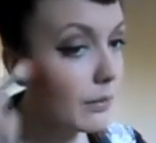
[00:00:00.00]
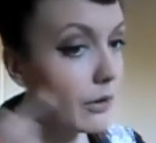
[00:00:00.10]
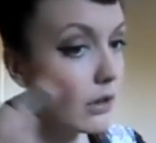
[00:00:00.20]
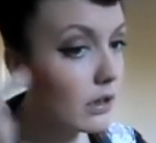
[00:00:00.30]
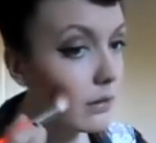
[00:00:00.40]

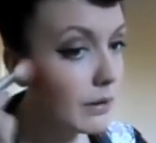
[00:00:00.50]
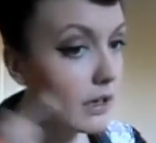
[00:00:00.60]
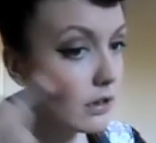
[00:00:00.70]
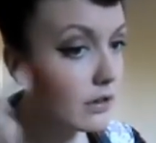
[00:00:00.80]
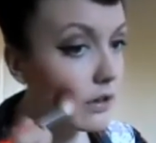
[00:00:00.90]
I'm not the
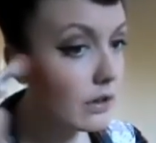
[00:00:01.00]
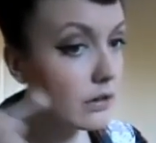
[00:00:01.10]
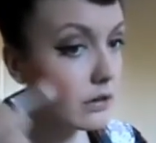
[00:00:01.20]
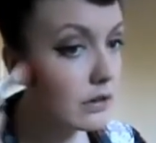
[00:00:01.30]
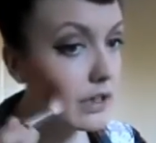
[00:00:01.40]
best at
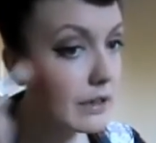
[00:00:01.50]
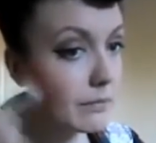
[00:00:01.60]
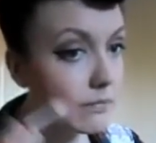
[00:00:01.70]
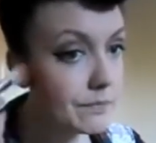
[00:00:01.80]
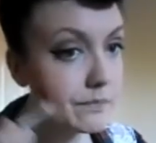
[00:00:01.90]

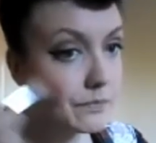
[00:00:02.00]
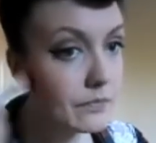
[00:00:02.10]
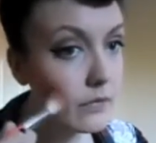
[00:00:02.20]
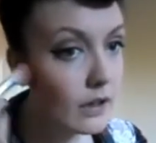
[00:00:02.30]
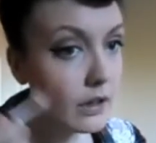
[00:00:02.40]
contouring,
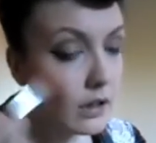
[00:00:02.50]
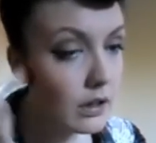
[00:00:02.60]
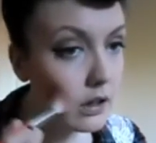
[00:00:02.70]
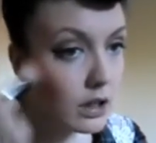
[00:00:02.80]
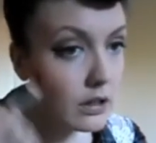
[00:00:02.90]

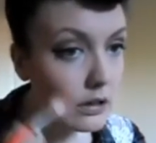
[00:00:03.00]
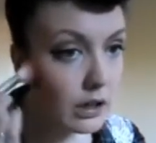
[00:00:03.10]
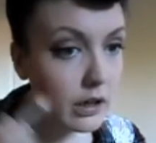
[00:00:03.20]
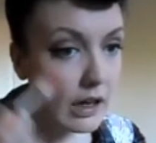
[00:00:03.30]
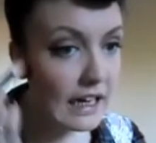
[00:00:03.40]

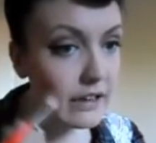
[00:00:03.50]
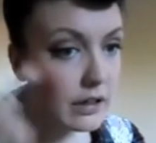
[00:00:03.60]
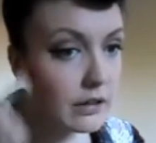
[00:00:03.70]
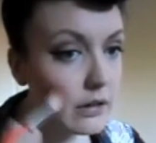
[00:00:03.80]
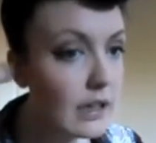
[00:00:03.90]
so I
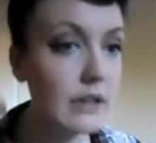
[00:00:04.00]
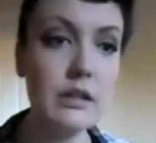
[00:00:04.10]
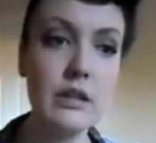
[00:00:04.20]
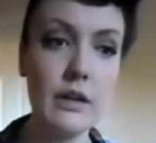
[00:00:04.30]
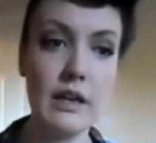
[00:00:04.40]
don't
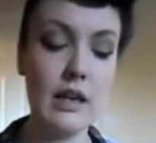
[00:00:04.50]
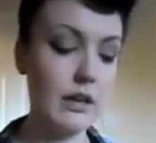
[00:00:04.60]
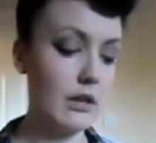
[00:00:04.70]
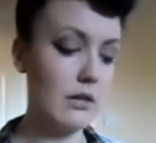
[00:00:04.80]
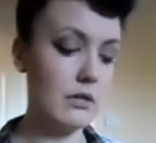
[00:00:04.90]
tend to do
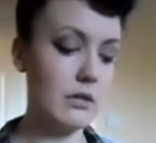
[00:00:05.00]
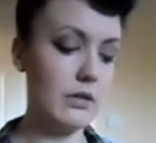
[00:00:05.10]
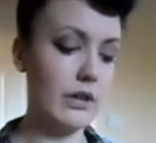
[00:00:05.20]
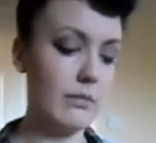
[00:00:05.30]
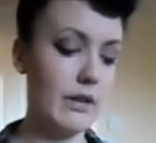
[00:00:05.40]
any other
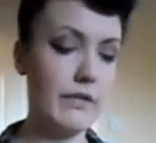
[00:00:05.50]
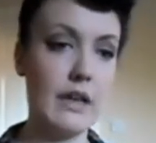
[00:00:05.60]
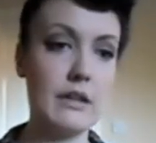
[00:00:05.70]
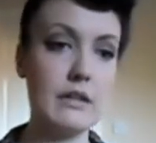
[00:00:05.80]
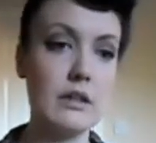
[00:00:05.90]
contouring on my
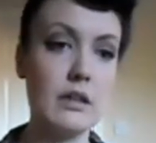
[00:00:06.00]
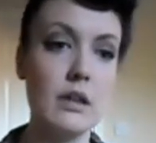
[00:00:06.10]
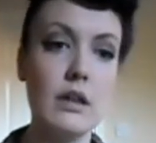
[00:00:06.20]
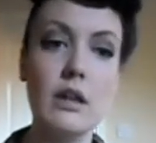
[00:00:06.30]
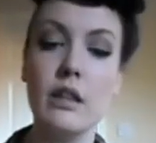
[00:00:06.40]
face
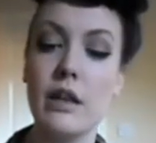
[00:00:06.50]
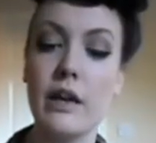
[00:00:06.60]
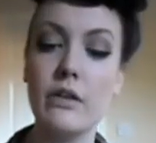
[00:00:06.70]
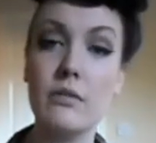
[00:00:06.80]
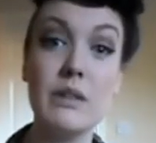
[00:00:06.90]

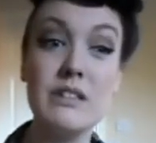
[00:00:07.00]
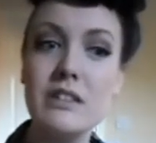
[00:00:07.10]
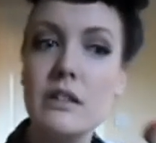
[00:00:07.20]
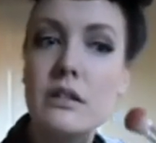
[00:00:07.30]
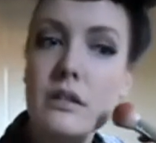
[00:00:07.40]
than on my
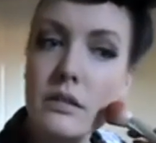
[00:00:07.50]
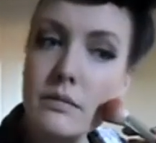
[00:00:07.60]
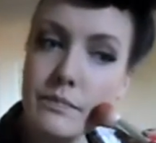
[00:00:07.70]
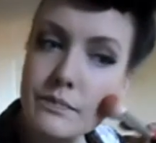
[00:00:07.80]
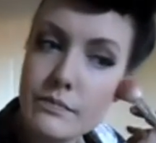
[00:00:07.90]
cheeks,
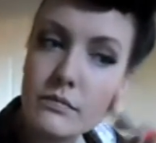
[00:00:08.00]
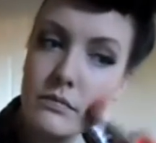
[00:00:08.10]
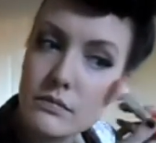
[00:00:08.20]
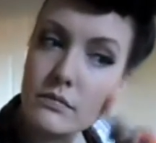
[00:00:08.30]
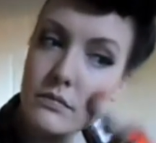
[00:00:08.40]

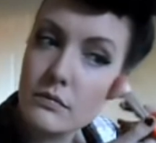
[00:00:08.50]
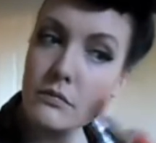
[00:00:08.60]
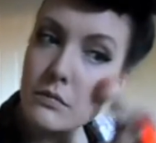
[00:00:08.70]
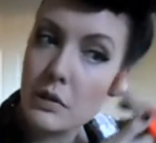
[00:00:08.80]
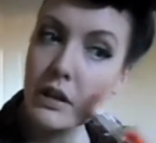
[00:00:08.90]

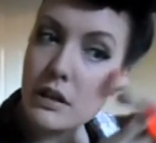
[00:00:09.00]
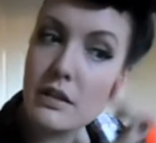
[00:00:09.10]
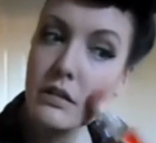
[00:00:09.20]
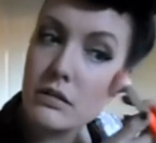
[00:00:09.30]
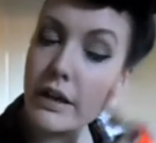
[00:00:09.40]

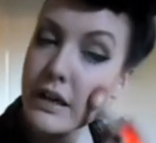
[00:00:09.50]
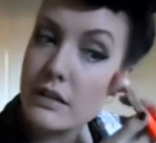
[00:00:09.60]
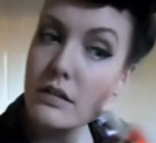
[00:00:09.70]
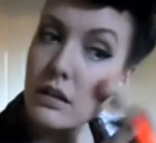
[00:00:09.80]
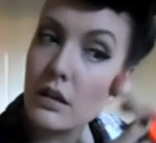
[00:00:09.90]
because it
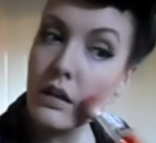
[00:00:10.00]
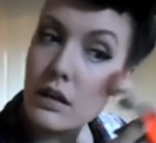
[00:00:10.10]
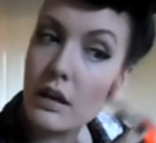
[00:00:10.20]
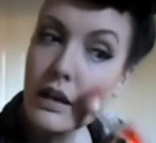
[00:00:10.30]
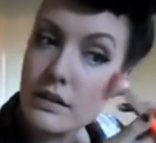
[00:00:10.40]
always
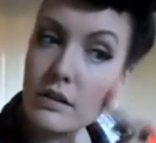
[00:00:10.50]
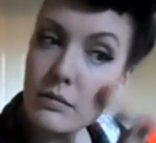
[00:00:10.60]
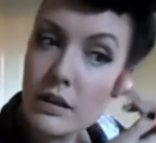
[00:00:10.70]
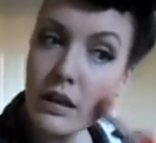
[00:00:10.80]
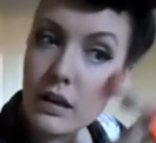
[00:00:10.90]
ends
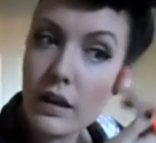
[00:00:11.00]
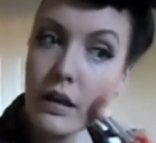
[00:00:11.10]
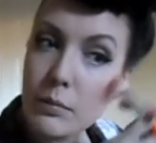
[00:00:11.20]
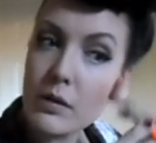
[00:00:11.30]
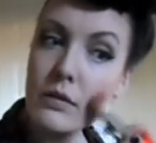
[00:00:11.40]
up looking
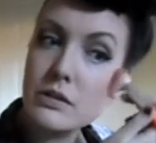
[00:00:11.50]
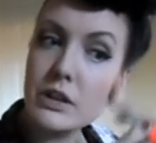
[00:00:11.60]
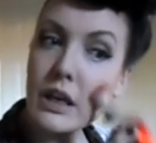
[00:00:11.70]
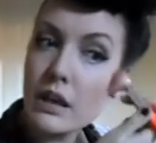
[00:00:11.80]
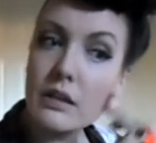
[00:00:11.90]
like a
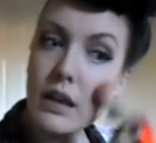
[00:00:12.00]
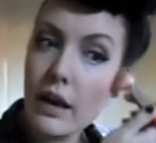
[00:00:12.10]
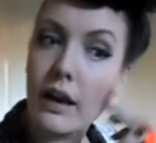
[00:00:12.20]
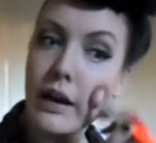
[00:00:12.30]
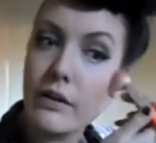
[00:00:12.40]
blotchy
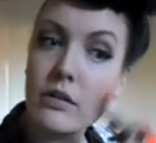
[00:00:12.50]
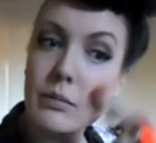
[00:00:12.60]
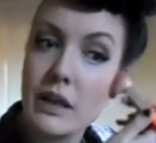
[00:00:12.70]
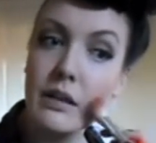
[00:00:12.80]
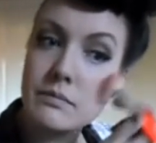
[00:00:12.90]
tan
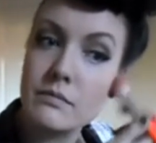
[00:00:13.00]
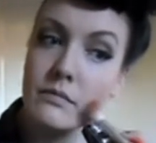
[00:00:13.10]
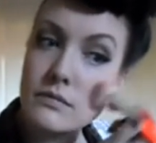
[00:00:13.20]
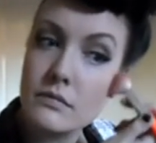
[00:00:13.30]
on me.